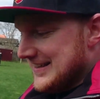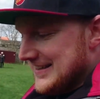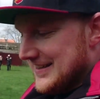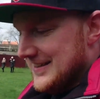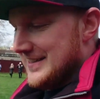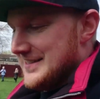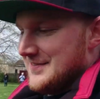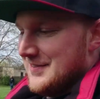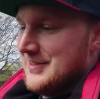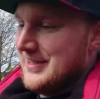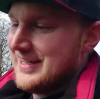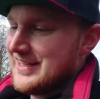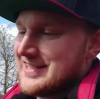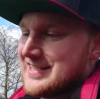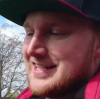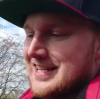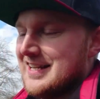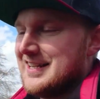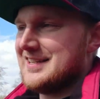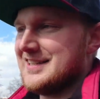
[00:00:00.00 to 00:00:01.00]
That's very
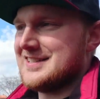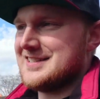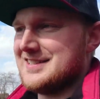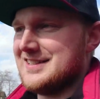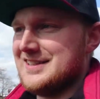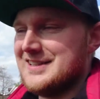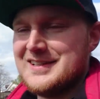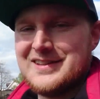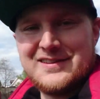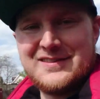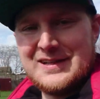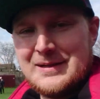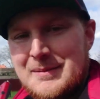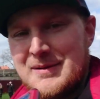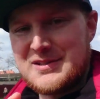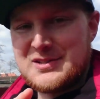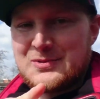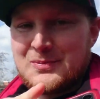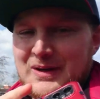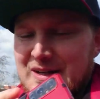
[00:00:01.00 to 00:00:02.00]
nice. Because the thing
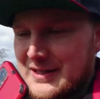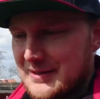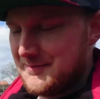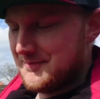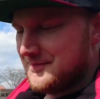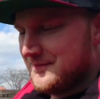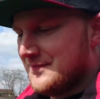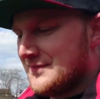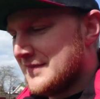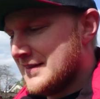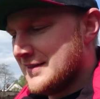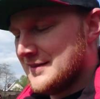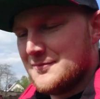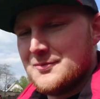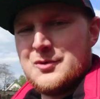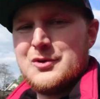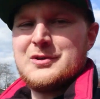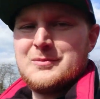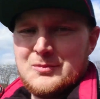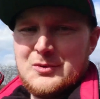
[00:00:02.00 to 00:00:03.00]
about Swinub,
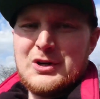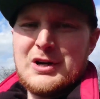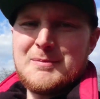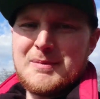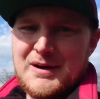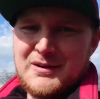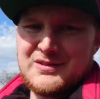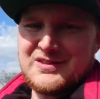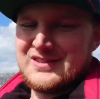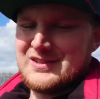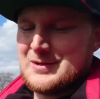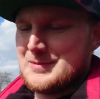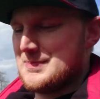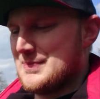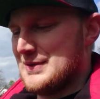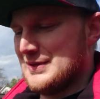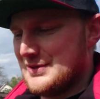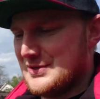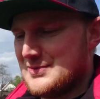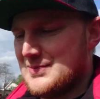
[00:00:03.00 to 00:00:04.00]
more about the
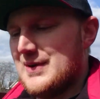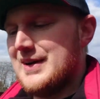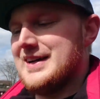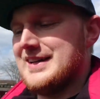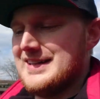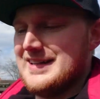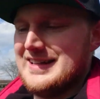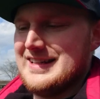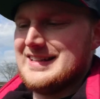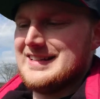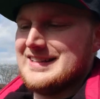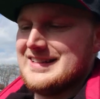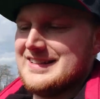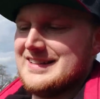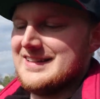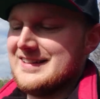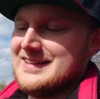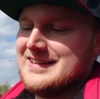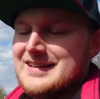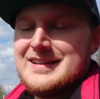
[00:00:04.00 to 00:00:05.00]
Pillar Swine and
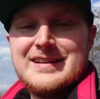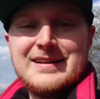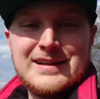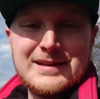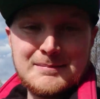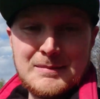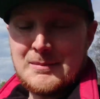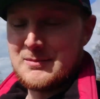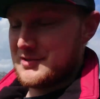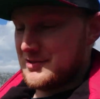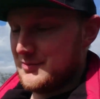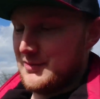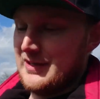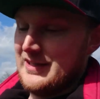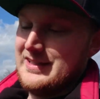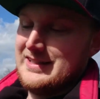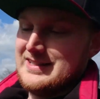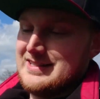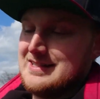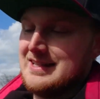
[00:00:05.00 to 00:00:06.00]
Mammoth
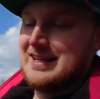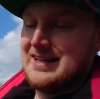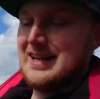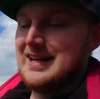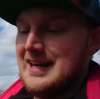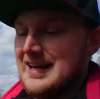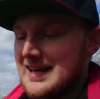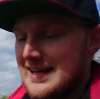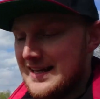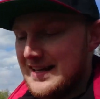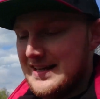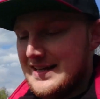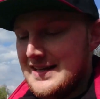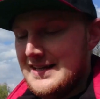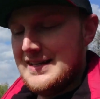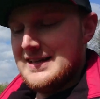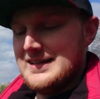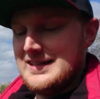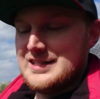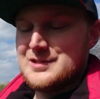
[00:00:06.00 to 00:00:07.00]
is that
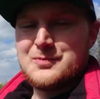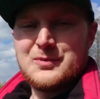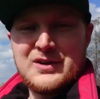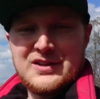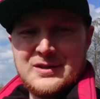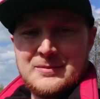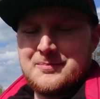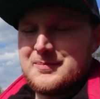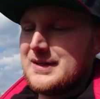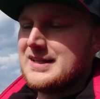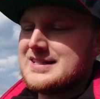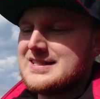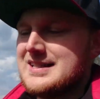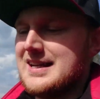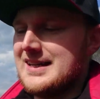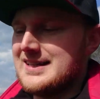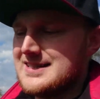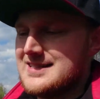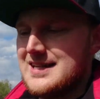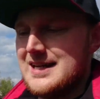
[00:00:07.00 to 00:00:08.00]
it's one of the best
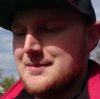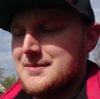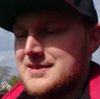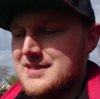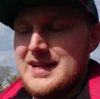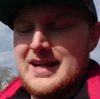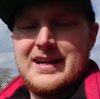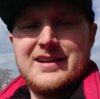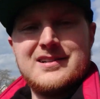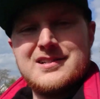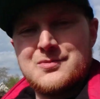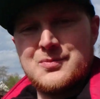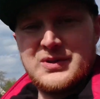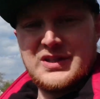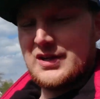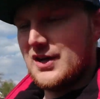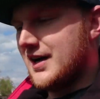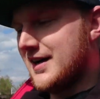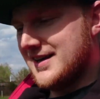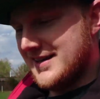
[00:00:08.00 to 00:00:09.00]
ice type attackers we
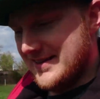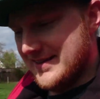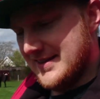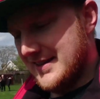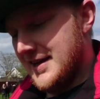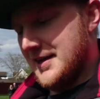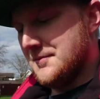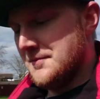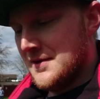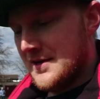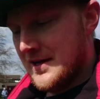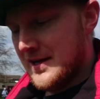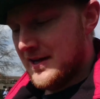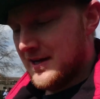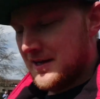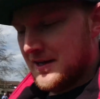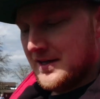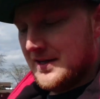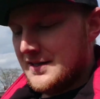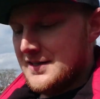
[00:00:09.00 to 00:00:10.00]
got in the game.
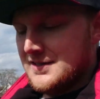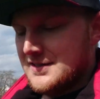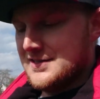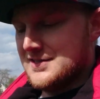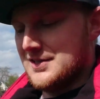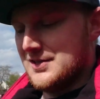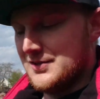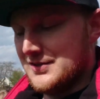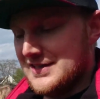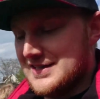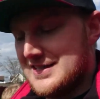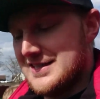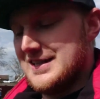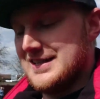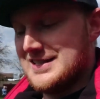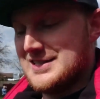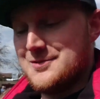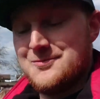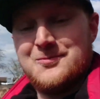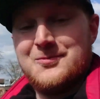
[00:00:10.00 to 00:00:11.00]
So it's
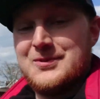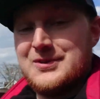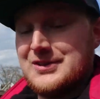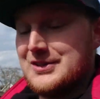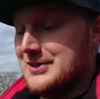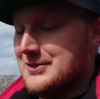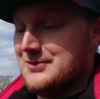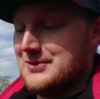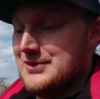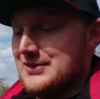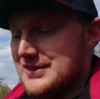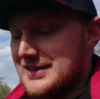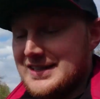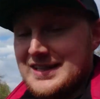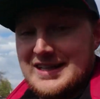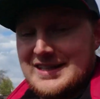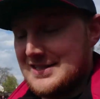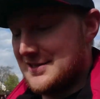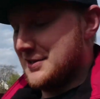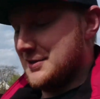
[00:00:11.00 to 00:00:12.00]
a really
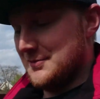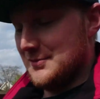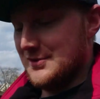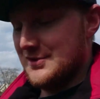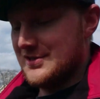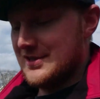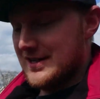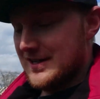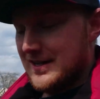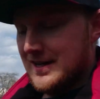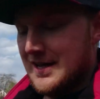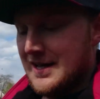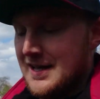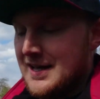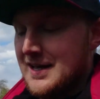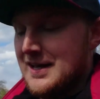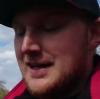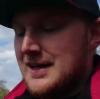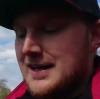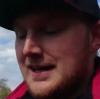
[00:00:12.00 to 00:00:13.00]
nice community today.
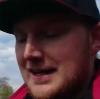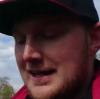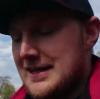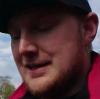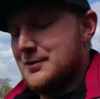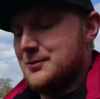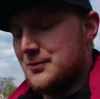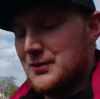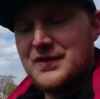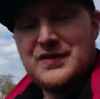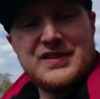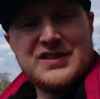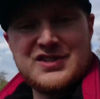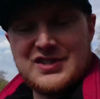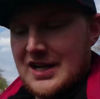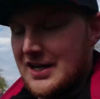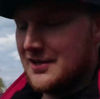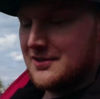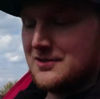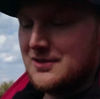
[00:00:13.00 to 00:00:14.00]
And with the
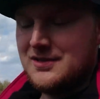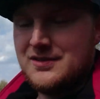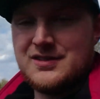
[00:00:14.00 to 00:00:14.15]
Shadow